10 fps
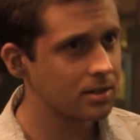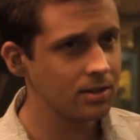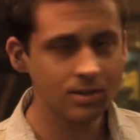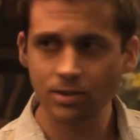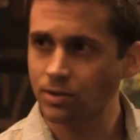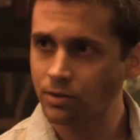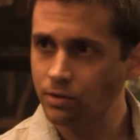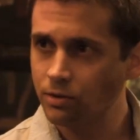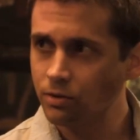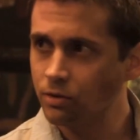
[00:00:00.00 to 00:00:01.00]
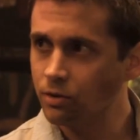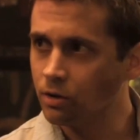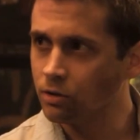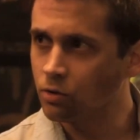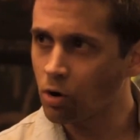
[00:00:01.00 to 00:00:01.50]
one drug
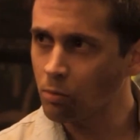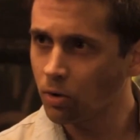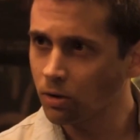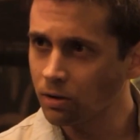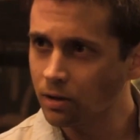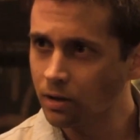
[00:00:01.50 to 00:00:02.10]
dealer, and one